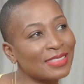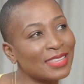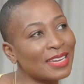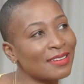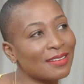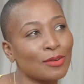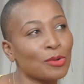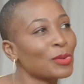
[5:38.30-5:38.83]

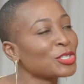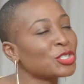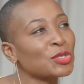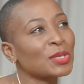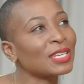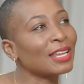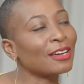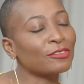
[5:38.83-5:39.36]
thing or what do
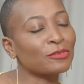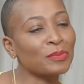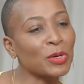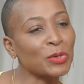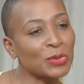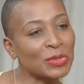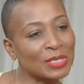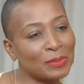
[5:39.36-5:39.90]
you love
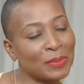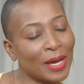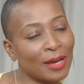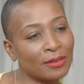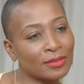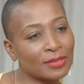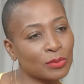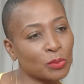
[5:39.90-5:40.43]
most
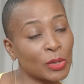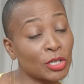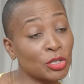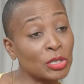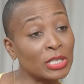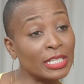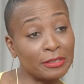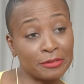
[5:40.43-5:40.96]
about where
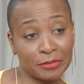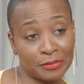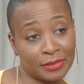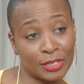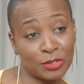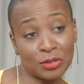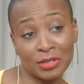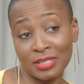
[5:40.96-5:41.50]
you live?
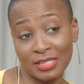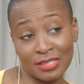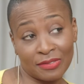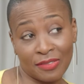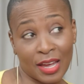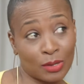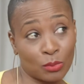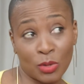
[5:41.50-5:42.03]
And you can
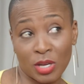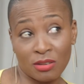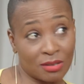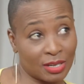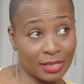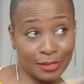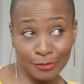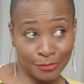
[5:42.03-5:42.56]
define where you
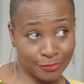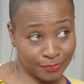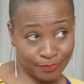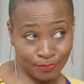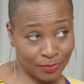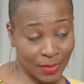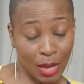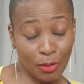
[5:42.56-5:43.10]
live
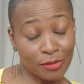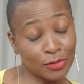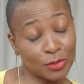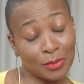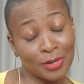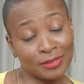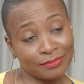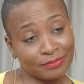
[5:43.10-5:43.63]
however you
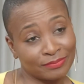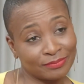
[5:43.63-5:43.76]
want.